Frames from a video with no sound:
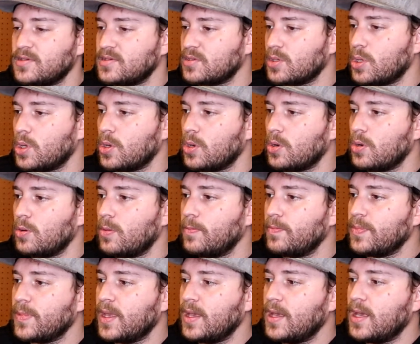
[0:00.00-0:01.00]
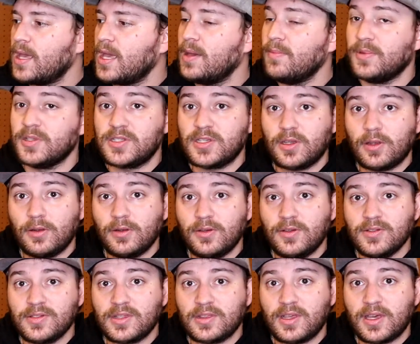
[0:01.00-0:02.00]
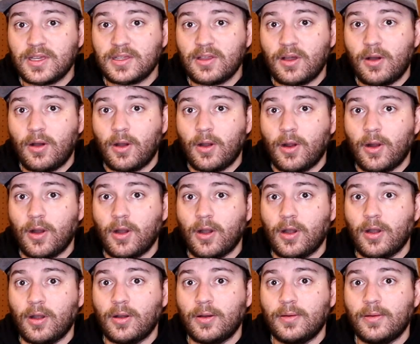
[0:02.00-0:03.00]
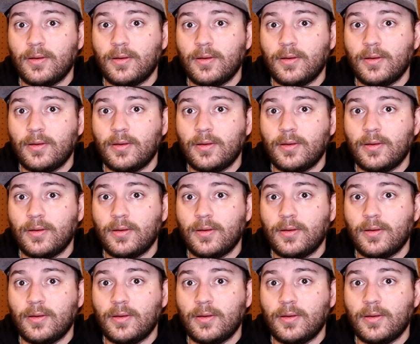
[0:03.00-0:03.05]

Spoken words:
So in materials that are